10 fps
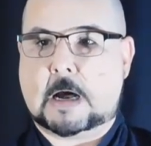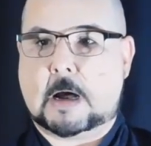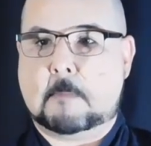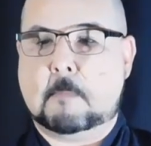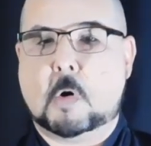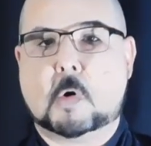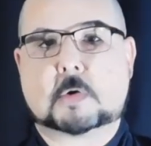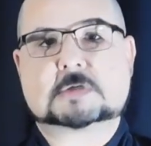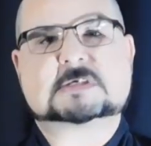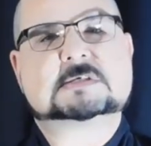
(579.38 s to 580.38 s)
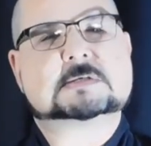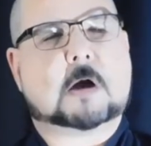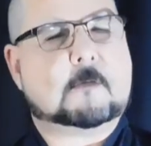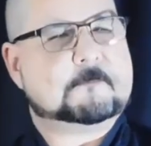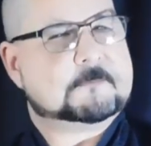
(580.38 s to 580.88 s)
uh, more
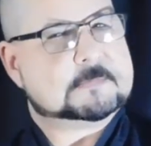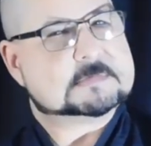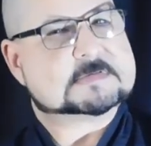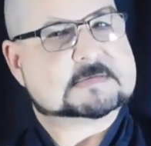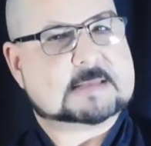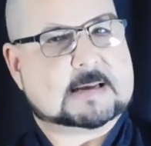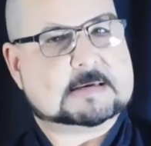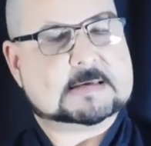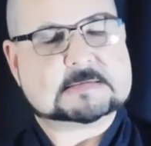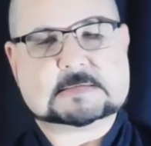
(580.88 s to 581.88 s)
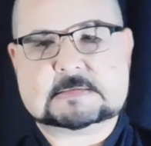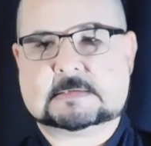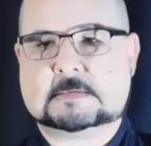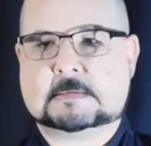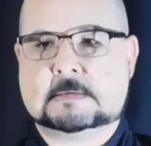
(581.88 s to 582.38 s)
soft techniques,
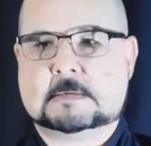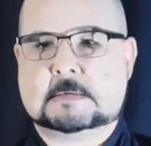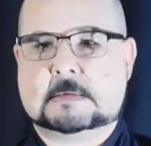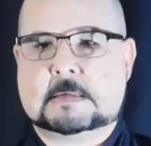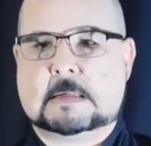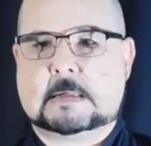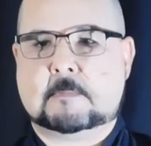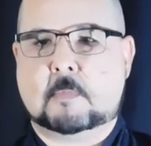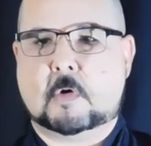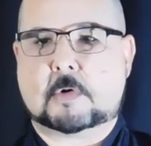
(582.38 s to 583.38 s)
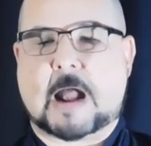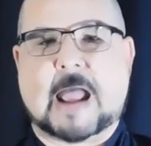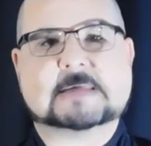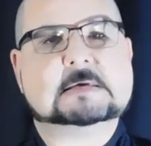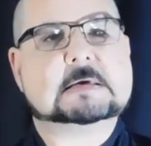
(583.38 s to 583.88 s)
more
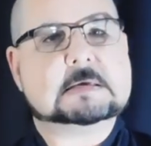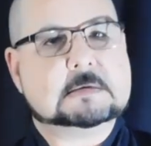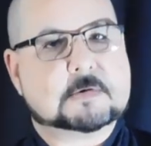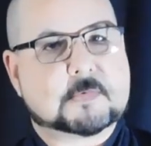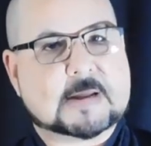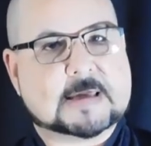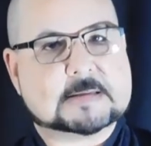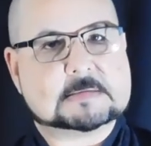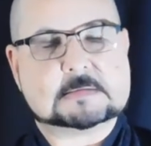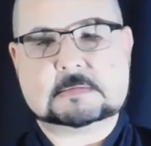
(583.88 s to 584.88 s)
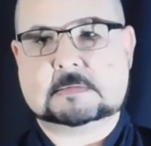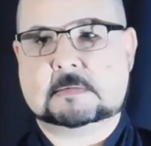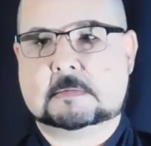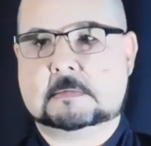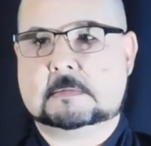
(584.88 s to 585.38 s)
Aiki related,
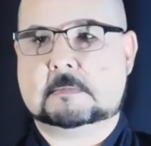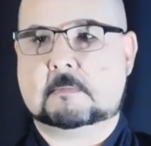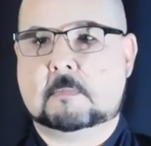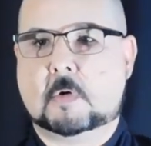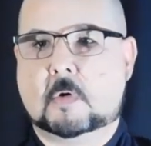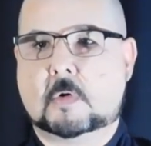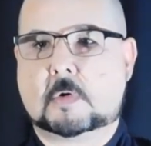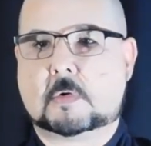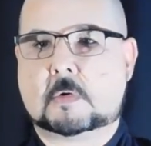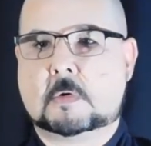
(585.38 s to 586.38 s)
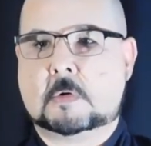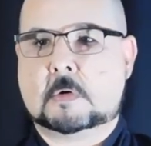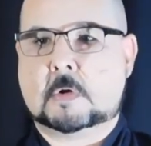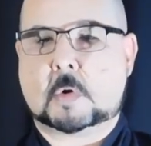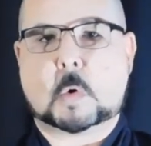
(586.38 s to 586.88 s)
more
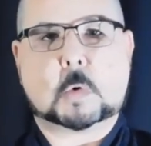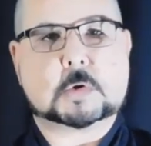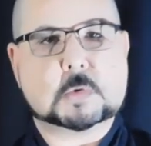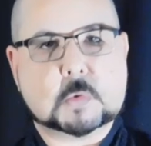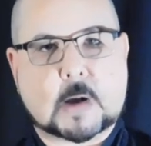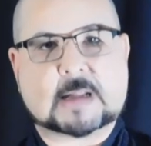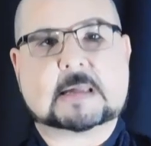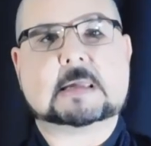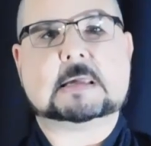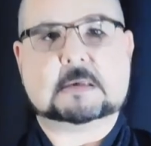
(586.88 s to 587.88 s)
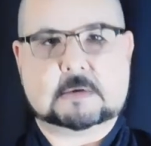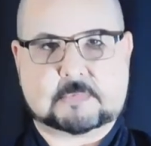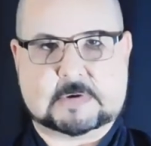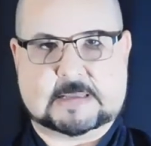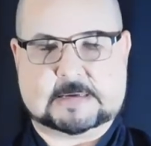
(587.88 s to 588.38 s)
kokyu and ki
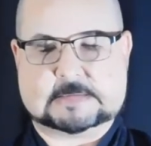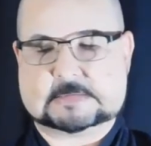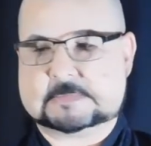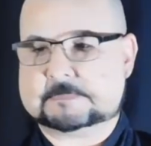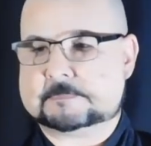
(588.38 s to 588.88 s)
related.